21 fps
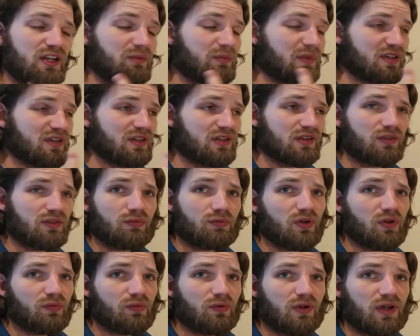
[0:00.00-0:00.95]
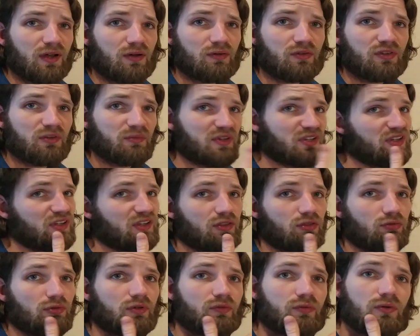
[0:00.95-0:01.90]
It might take you 3 or 4 hours. It might take you
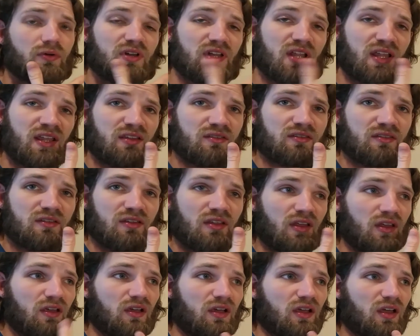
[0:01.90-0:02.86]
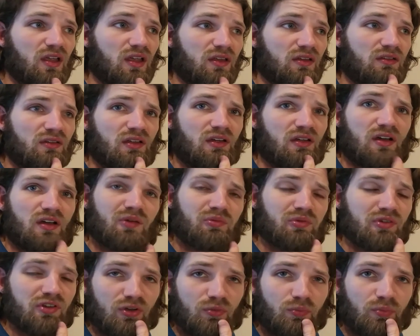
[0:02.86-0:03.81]
3 or 4 days and a
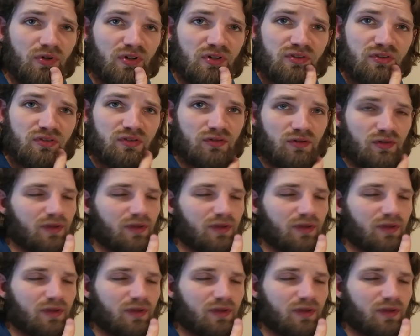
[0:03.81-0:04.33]
couple notebooks.